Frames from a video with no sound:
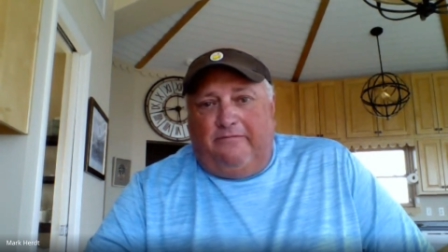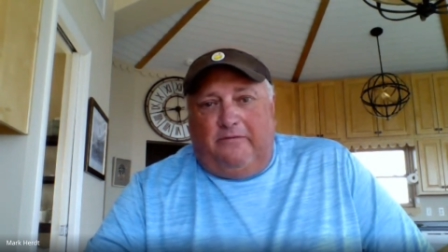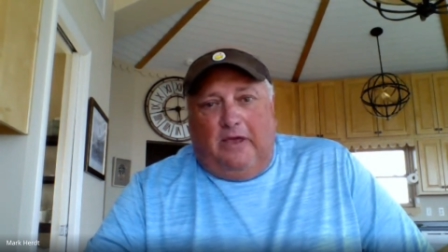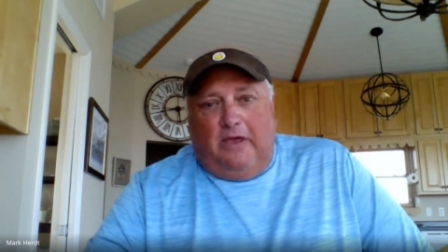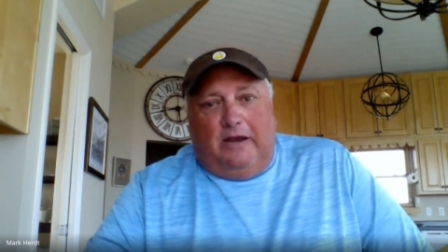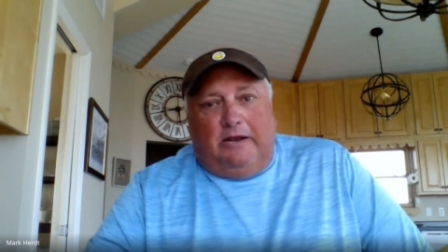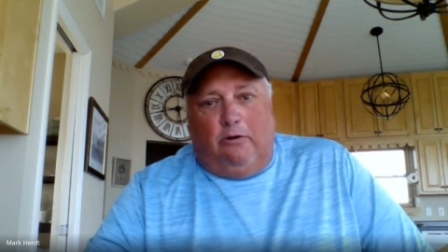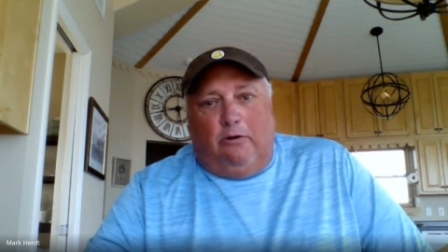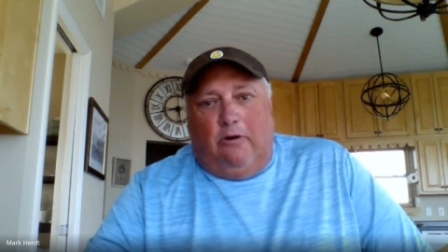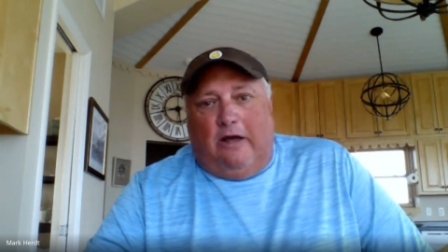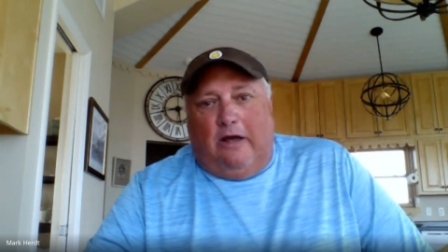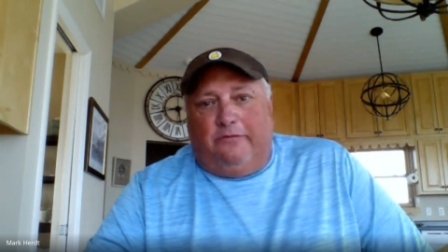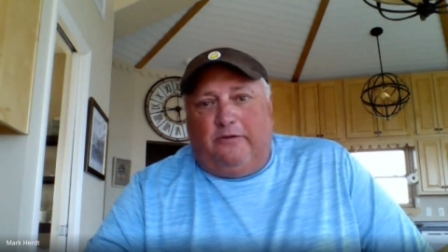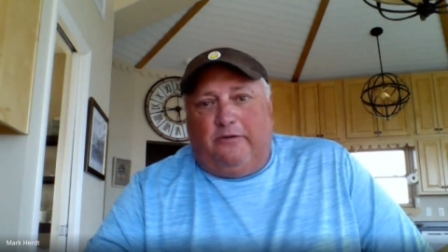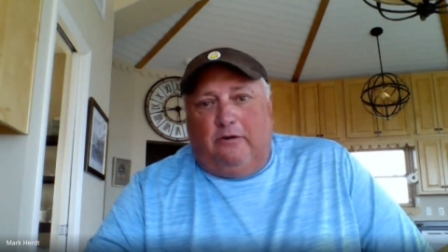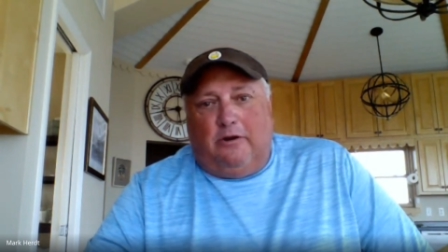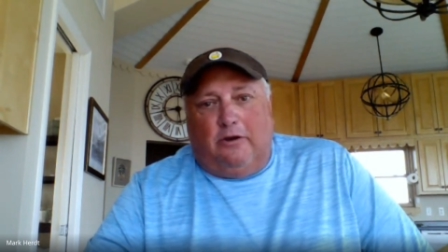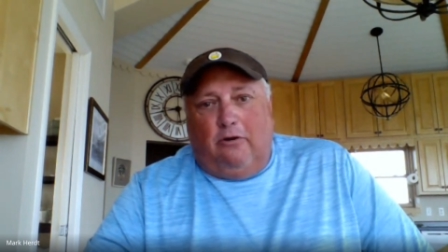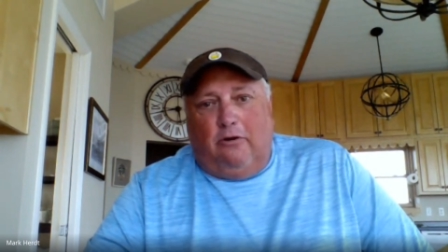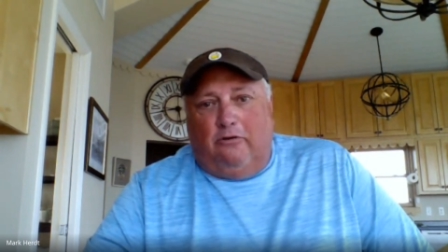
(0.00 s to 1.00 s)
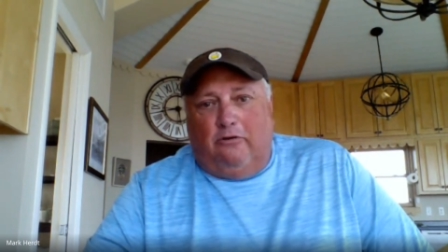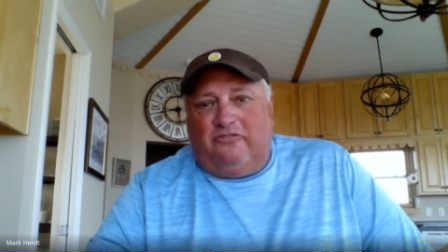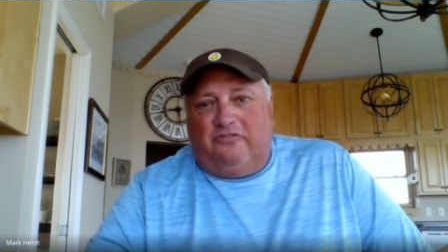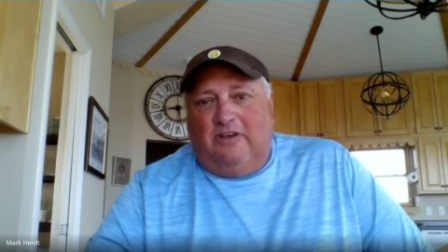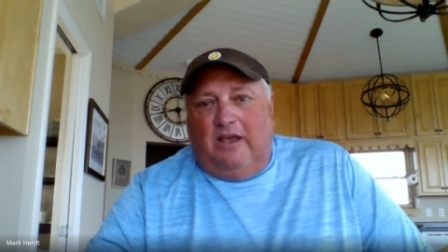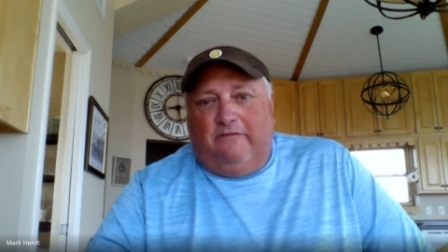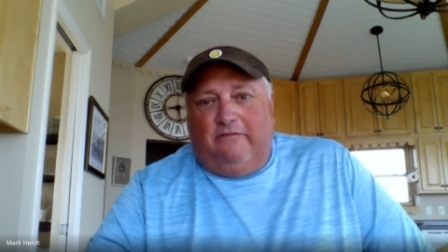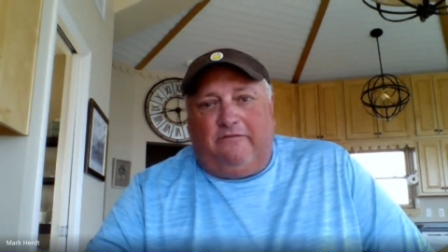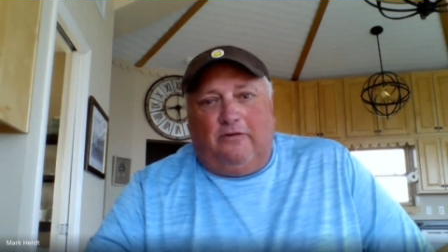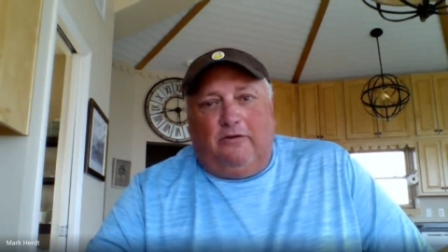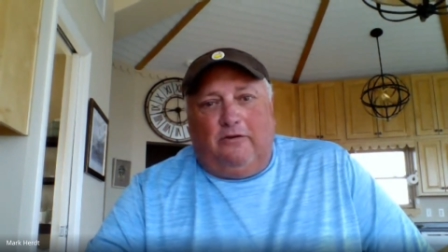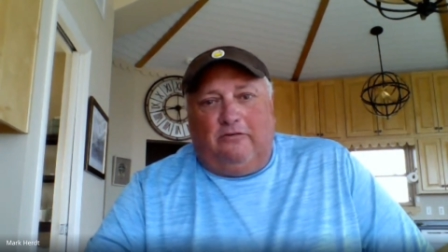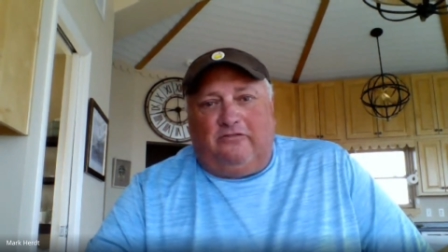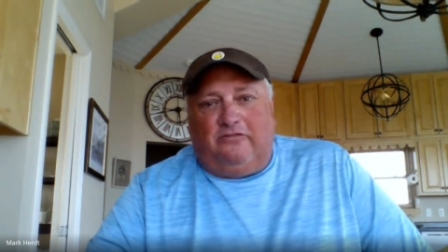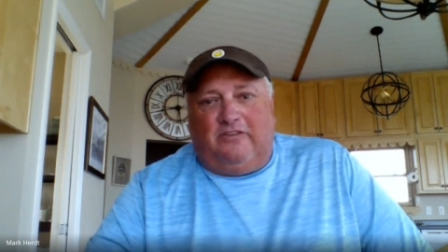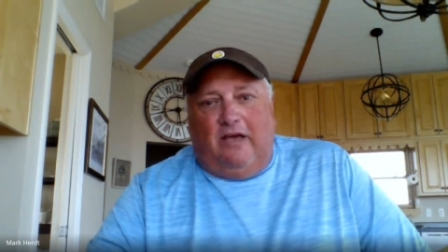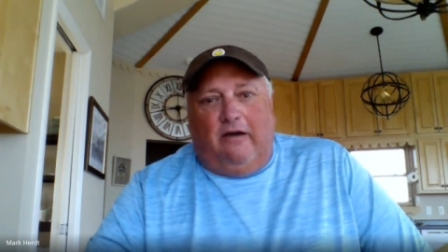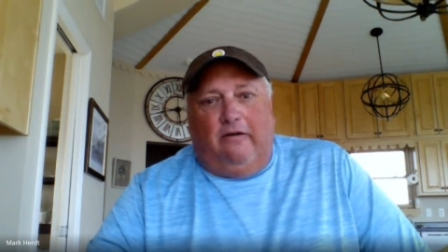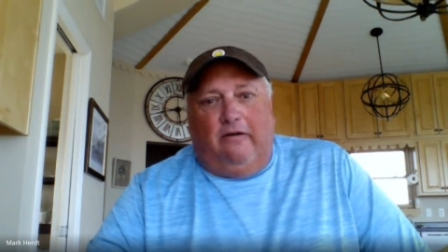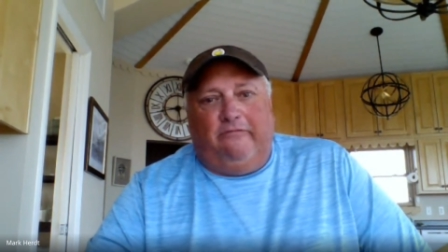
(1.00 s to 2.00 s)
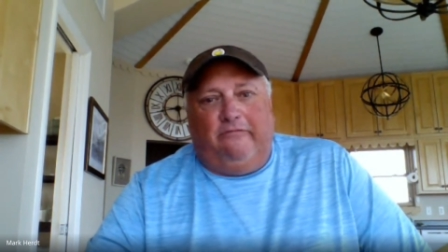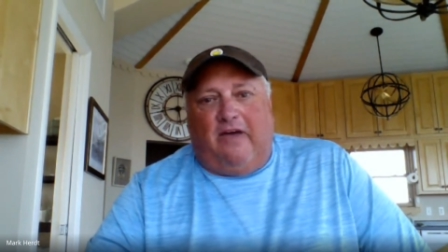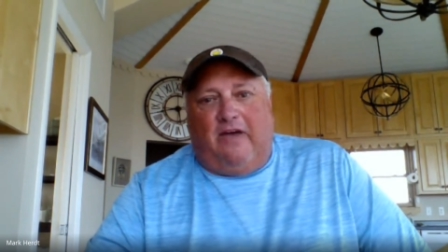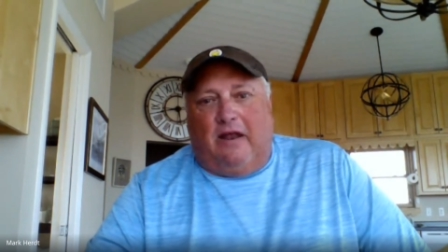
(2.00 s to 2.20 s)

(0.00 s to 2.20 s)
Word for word: You had to go out there and negotiate for yourself,